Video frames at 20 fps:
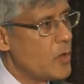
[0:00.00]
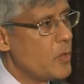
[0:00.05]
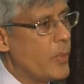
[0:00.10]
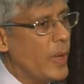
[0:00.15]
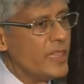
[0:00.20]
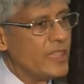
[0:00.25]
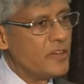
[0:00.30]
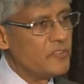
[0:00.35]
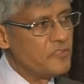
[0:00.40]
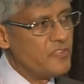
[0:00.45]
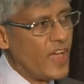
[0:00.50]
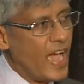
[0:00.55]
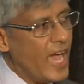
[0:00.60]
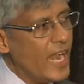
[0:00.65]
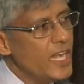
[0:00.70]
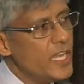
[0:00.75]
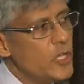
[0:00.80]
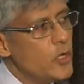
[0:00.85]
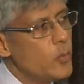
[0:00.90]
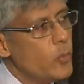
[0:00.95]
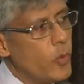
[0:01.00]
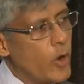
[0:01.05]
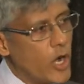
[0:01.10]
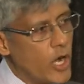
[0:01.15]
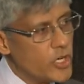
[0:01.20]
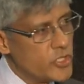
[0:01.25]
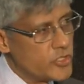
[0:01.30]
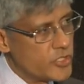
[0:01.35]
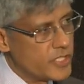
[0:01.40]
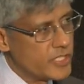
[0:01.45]
when the value
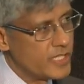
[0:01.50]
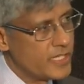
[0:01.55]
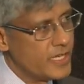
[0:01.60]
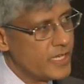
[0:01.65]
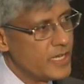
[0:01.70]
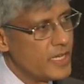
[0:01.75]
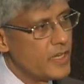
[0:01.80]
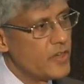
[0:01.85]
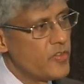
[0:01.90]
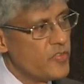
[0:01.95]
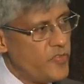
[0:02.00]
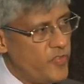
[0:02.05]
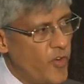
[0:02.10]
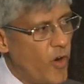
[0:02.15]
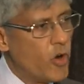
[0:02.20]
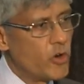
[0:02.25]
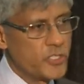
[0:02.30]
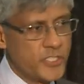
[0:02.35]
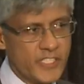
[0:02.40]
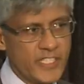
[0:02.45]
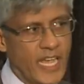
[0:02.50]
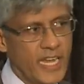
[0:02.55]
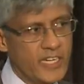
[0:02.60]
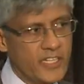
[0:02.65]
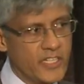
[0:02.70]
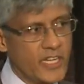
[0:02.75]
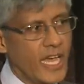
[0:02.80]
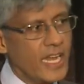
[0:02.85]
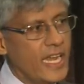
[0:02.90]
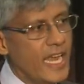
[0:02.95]
was 4
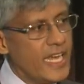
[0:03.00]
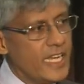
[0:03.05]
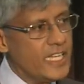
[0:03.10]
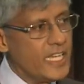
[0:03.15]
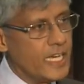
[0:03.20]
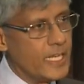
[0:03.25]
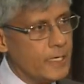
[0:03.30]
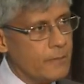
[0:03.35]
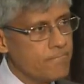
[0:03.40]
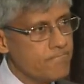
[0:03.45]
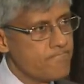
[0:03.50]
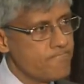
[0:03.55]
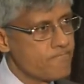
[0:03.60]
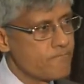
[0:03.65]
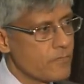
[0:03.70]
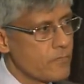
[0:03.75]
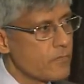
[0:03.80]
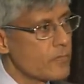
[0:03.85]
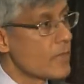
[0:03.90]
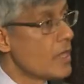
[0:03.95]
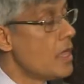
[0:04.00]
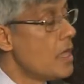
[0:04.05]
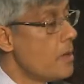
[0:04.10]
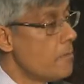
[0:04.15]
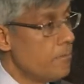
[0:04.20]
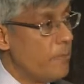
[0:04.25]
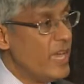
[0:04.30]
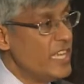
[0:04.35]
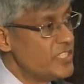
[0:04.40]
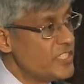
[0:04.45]
cent Canadian.
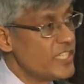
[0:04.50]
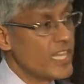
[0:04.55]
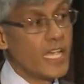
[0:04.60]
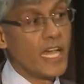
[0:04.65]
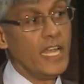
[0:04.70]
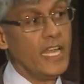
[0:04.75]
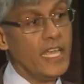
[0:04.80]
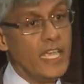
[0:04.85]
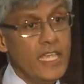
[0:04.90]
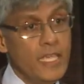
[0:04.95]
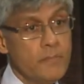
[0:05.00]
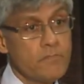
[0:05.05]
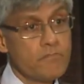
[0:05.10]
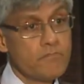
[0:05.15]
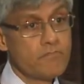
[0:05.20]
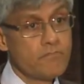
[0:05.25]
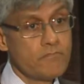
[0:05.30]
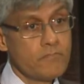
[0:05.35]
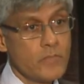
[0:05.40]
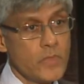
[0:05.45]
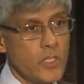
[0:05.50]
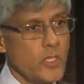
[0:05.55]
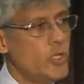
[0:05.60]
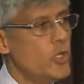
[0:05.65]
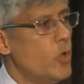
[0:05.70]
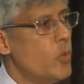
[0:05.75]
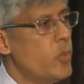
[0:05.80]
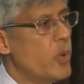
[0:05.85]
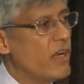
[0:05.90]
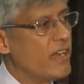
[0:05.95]
Basically,
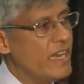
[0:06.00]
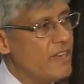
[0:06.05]
you were